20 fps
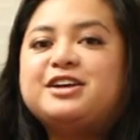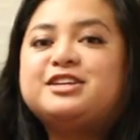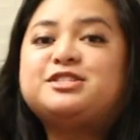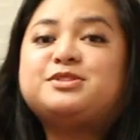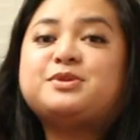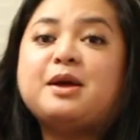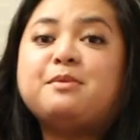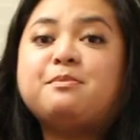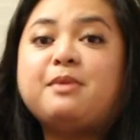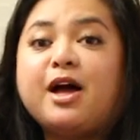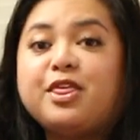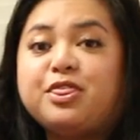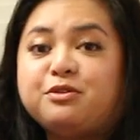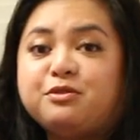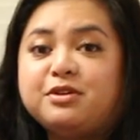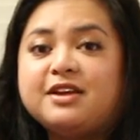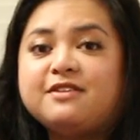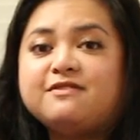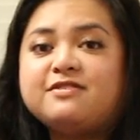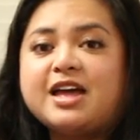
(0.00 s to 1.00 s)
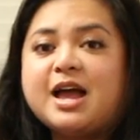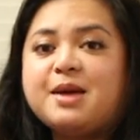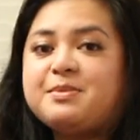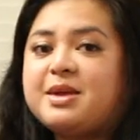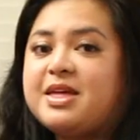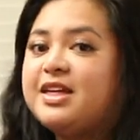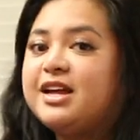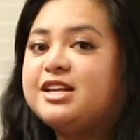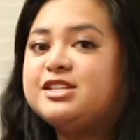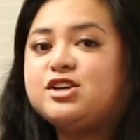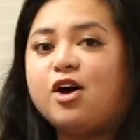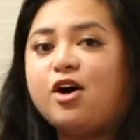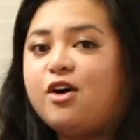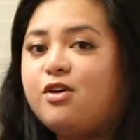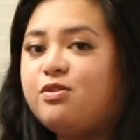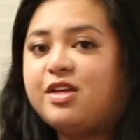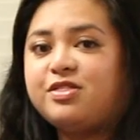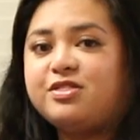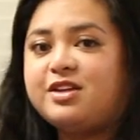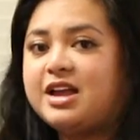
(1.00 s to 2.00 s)
So I bought three of them, and that's all
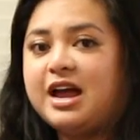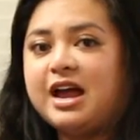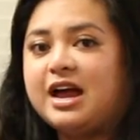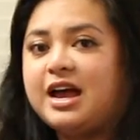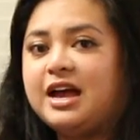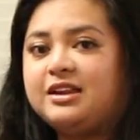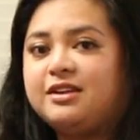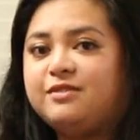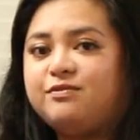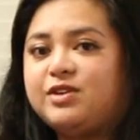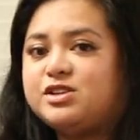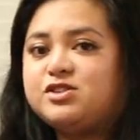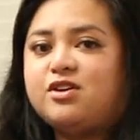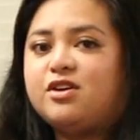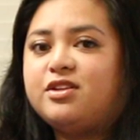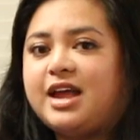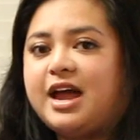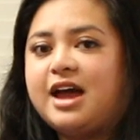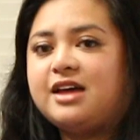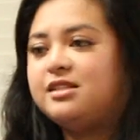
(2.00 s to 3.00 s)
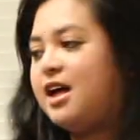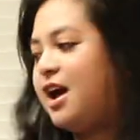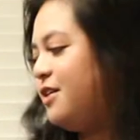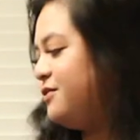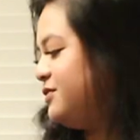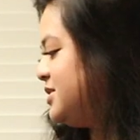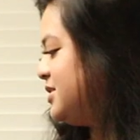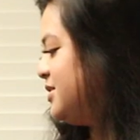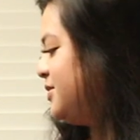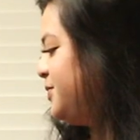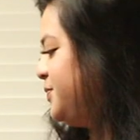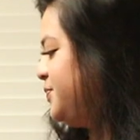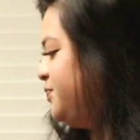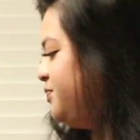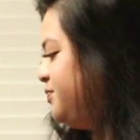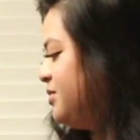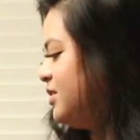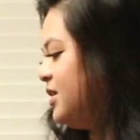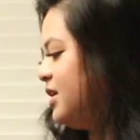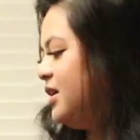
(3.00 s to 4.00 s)
that they had. That's all they had left.
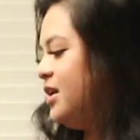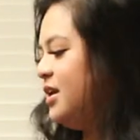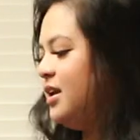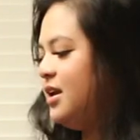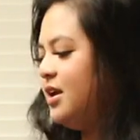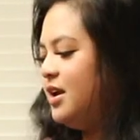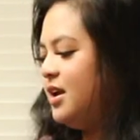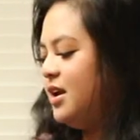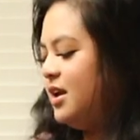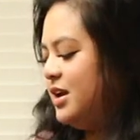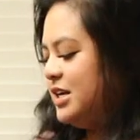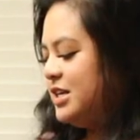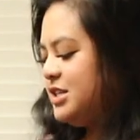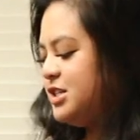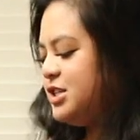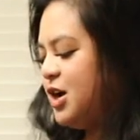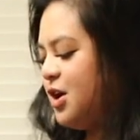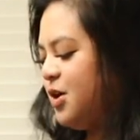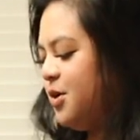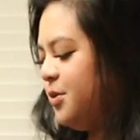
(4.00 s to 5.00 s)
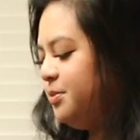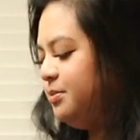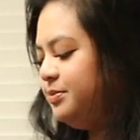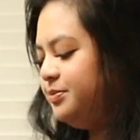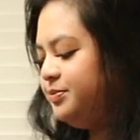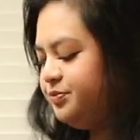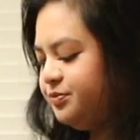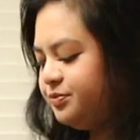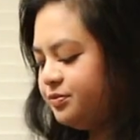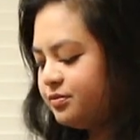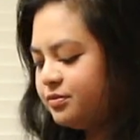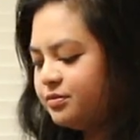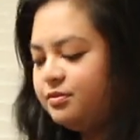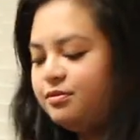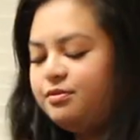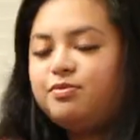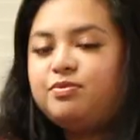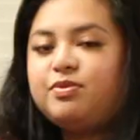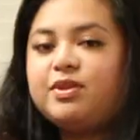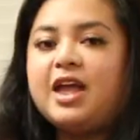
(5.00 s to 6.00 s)
So
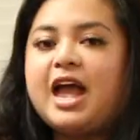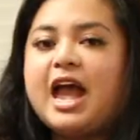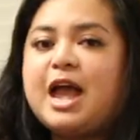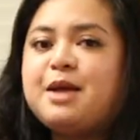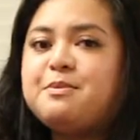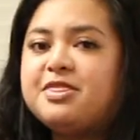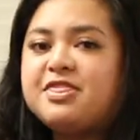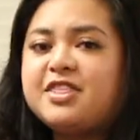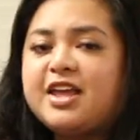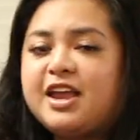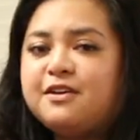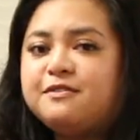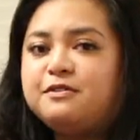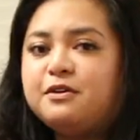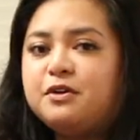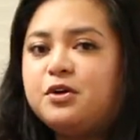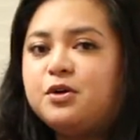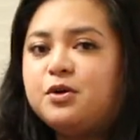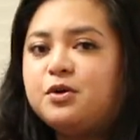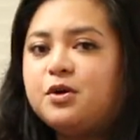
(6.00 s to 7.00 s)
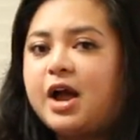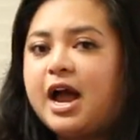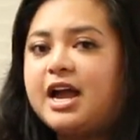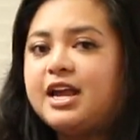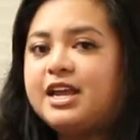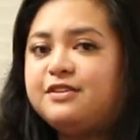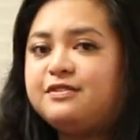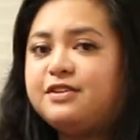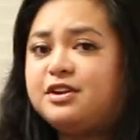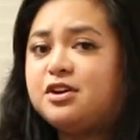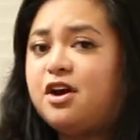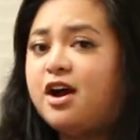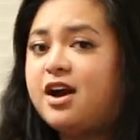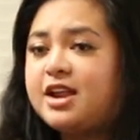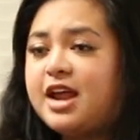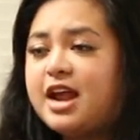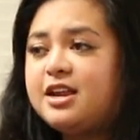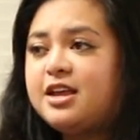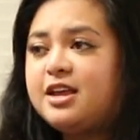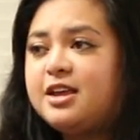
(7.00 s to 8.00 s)
I'm thankful I even
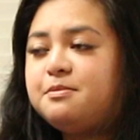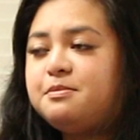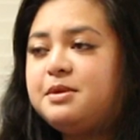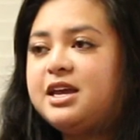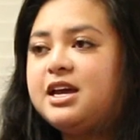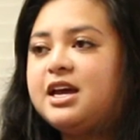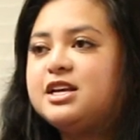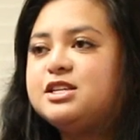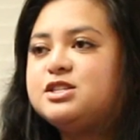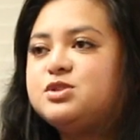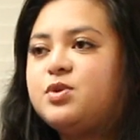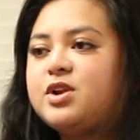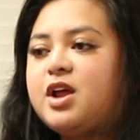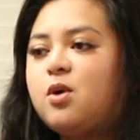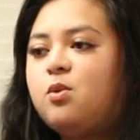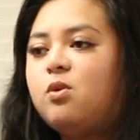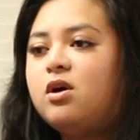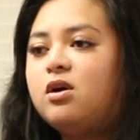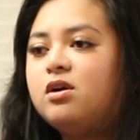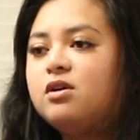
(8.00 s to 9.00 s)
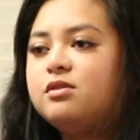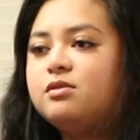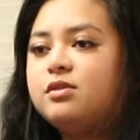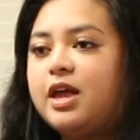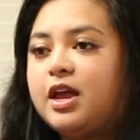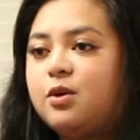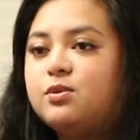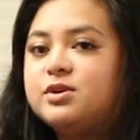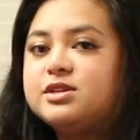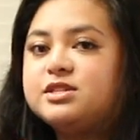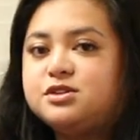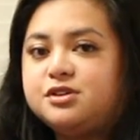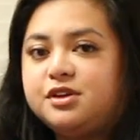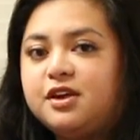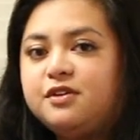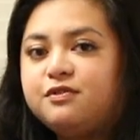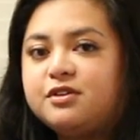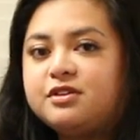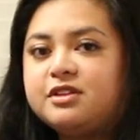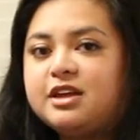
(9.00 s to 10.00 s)
got any, because when I like was
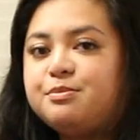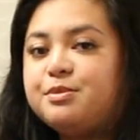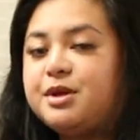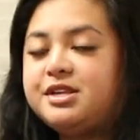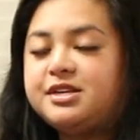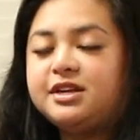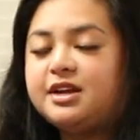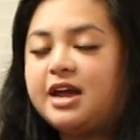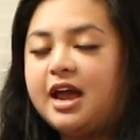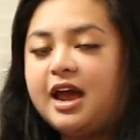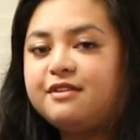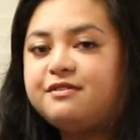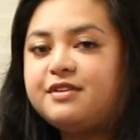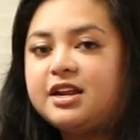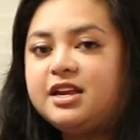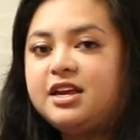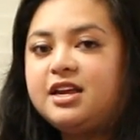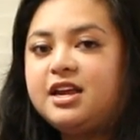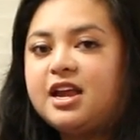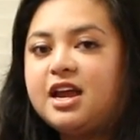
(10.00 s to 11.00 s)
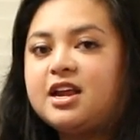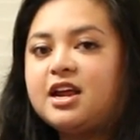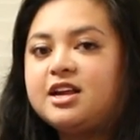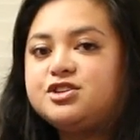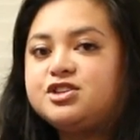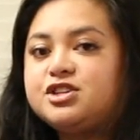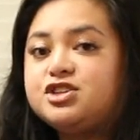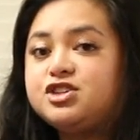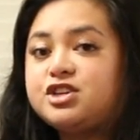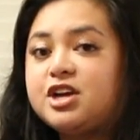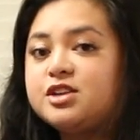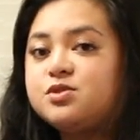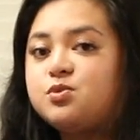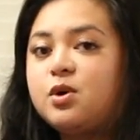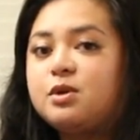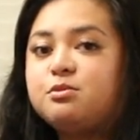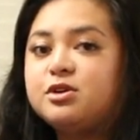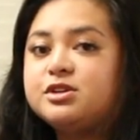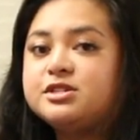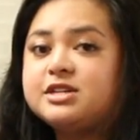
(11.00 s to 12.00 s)
looking for them, they didn't have any, and I just checked
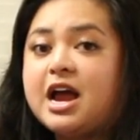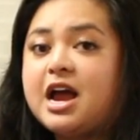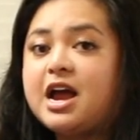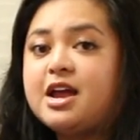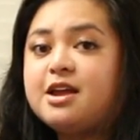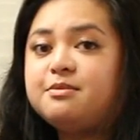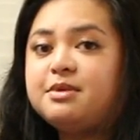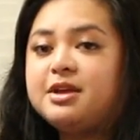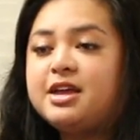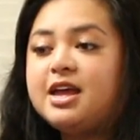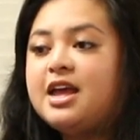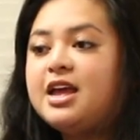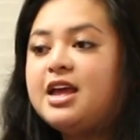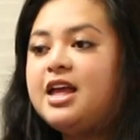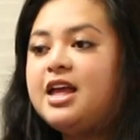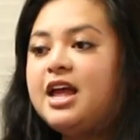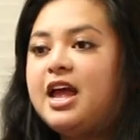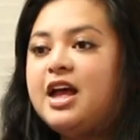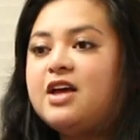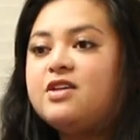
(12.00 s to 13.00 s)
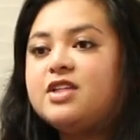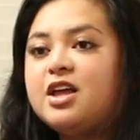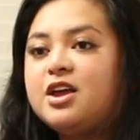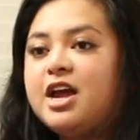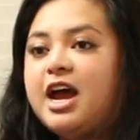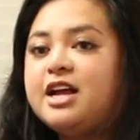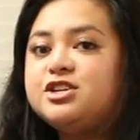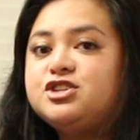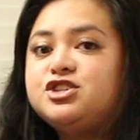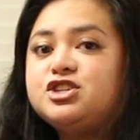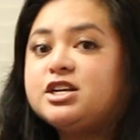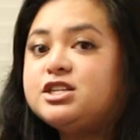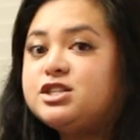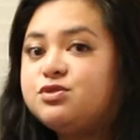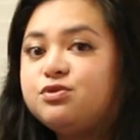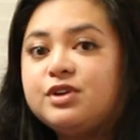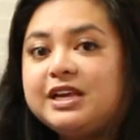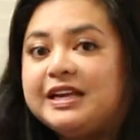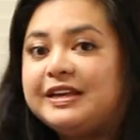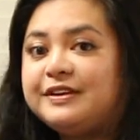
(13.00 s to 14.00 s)
one more time, and they had
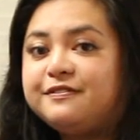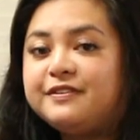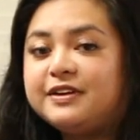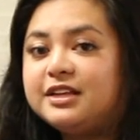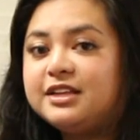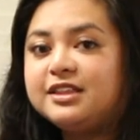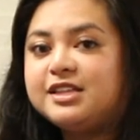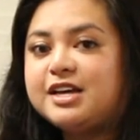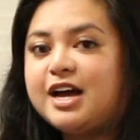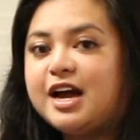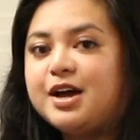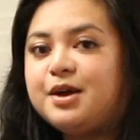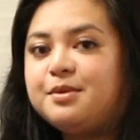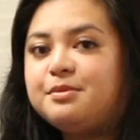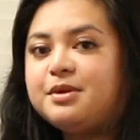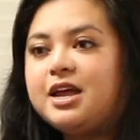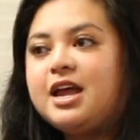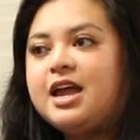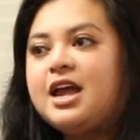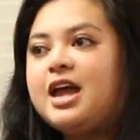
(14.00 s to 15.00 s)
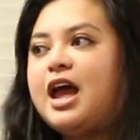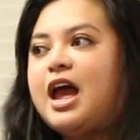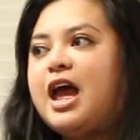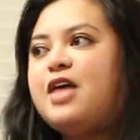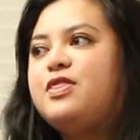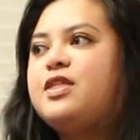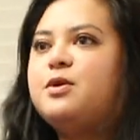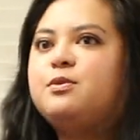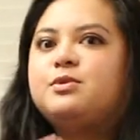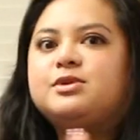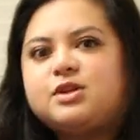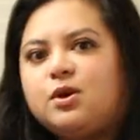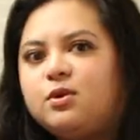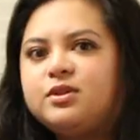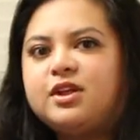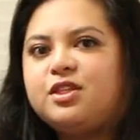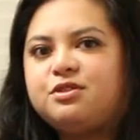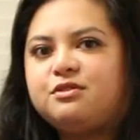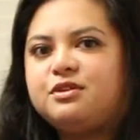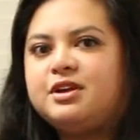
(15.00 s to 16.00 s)
just refilled them, and there was
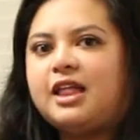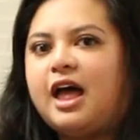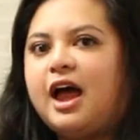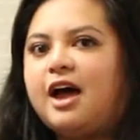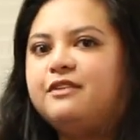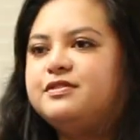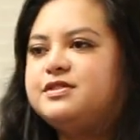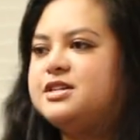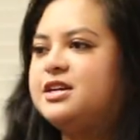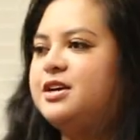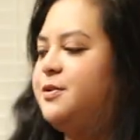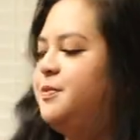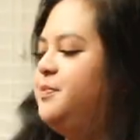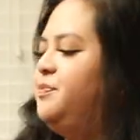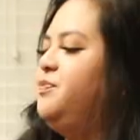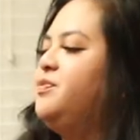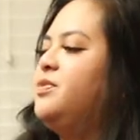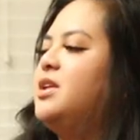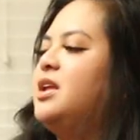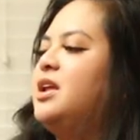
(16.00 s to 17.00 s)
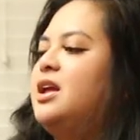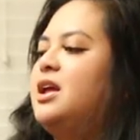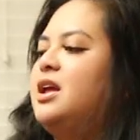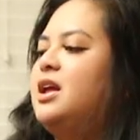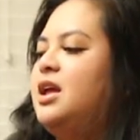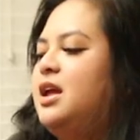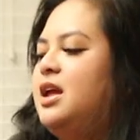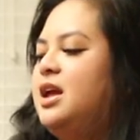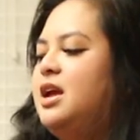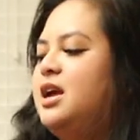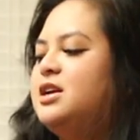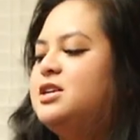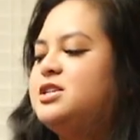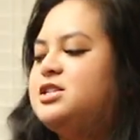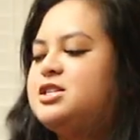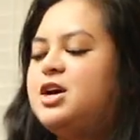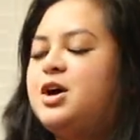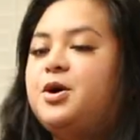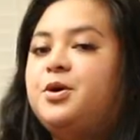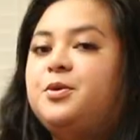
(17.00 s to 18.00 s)
only three left.
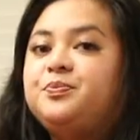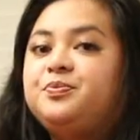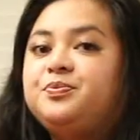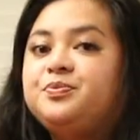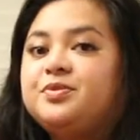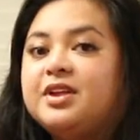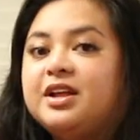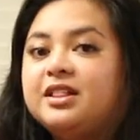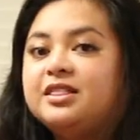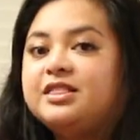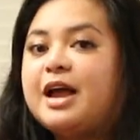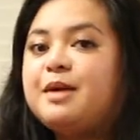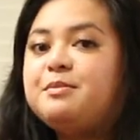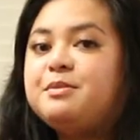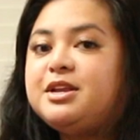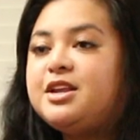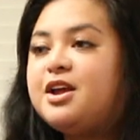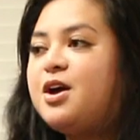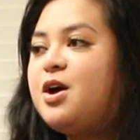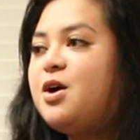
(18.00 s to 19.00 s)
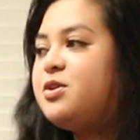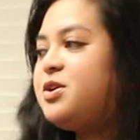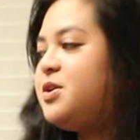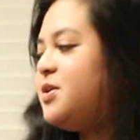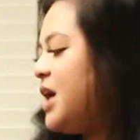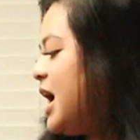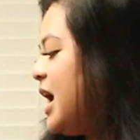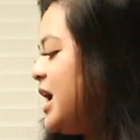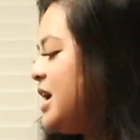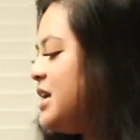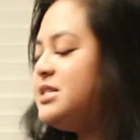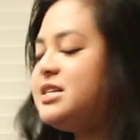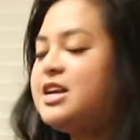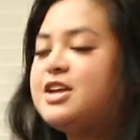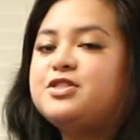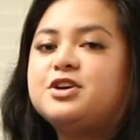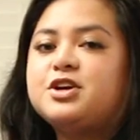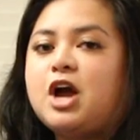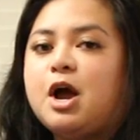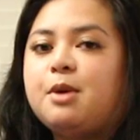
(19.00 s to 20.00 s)
So let me know, you guys,
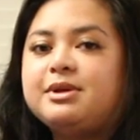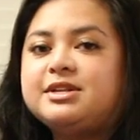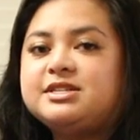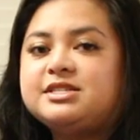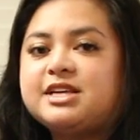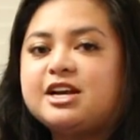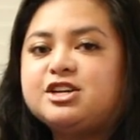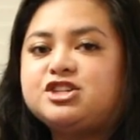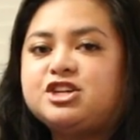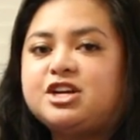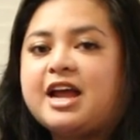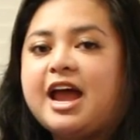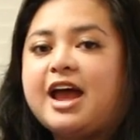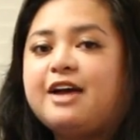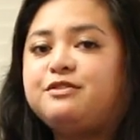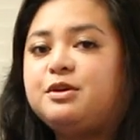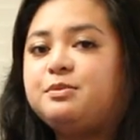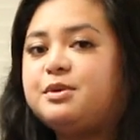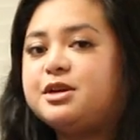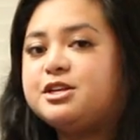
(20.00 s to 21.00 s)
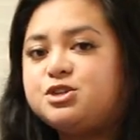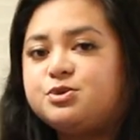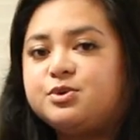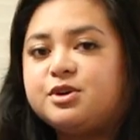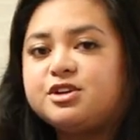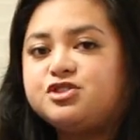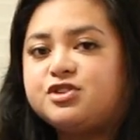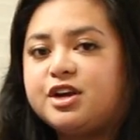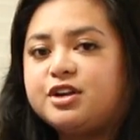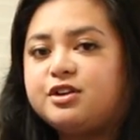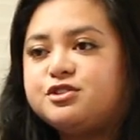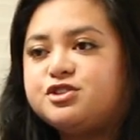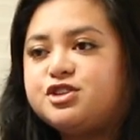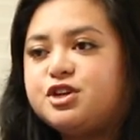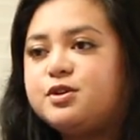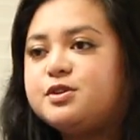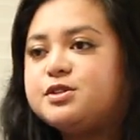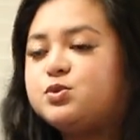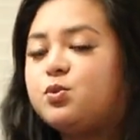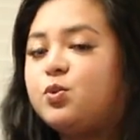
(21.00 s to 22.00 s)
in the comment section, have you been to a Trader
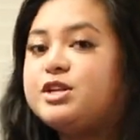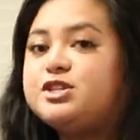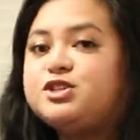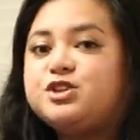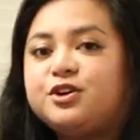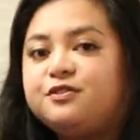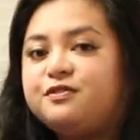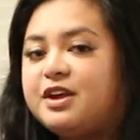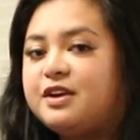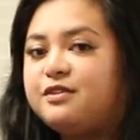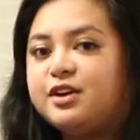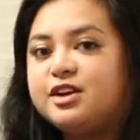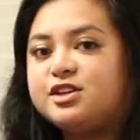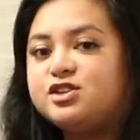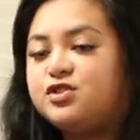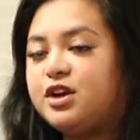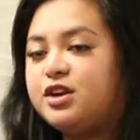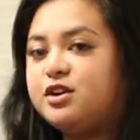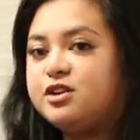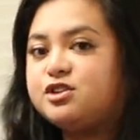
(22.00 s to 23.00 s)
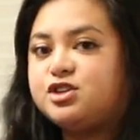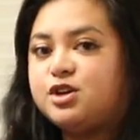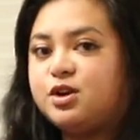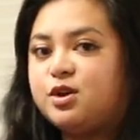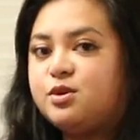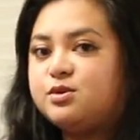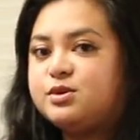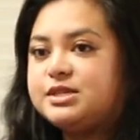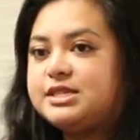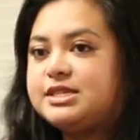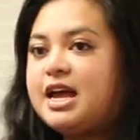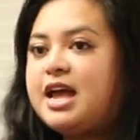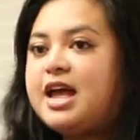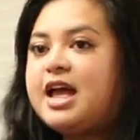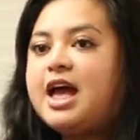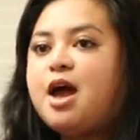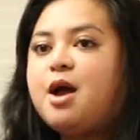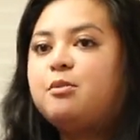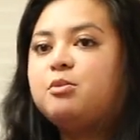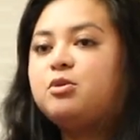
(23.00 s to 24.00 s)
Joe's? What's your favorite Trader Joe's
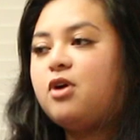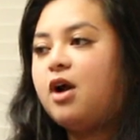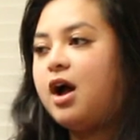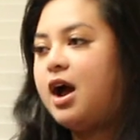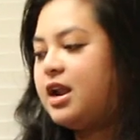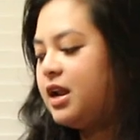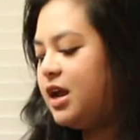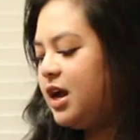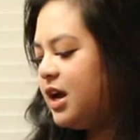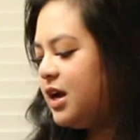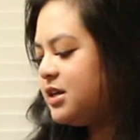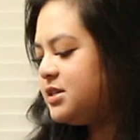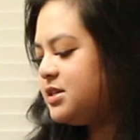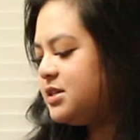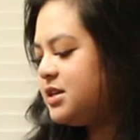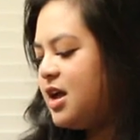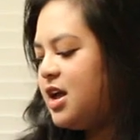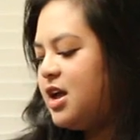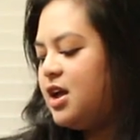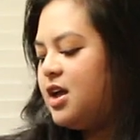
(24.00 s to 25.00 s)
product?